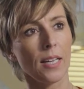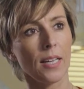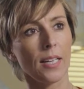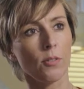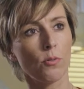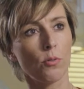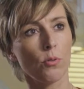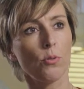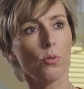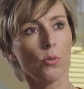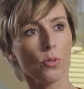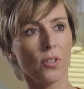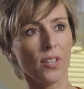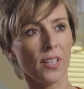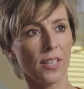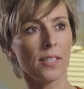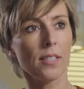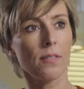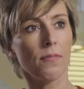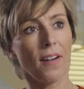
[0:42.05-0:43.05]
and to do
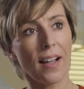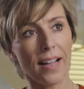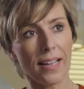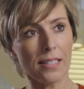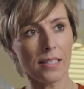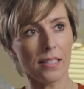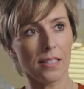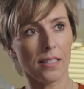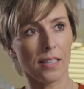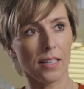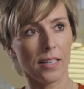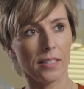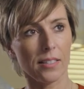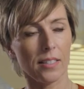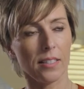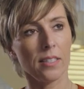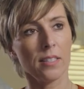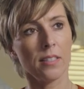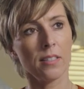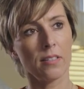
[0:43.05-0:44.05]
things fast
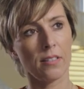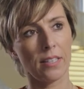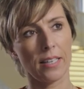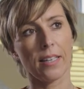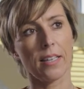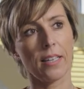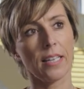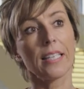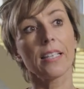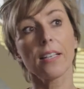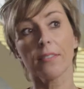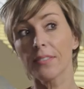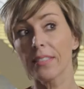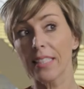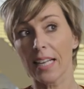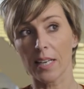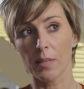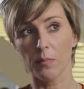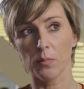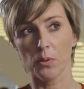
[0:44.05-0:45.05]
and didn't take enough
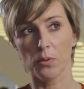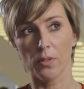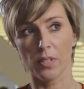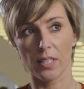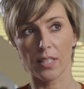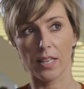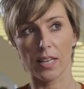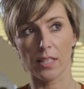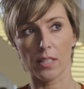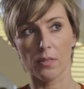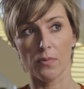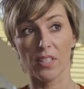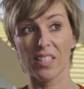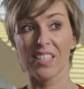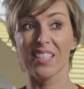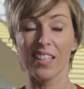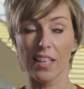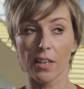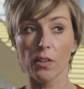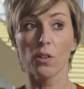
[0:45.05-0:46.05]
time to discuss with
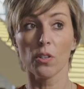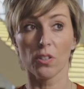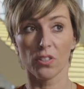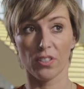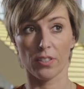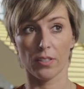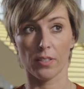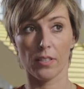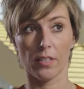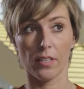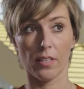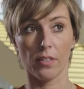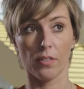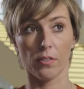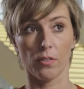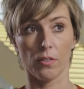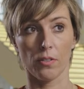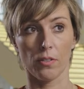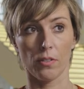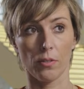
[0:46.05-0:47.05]
stakeholders
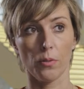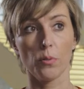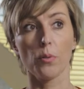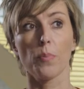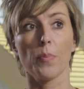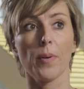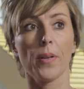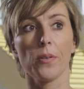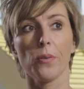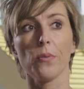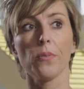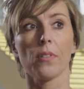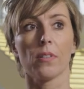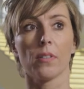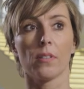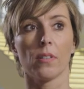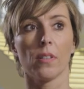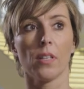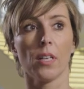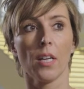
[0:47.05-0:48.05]
in all European
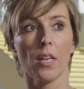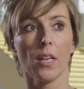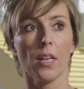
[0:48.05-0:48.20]
Union.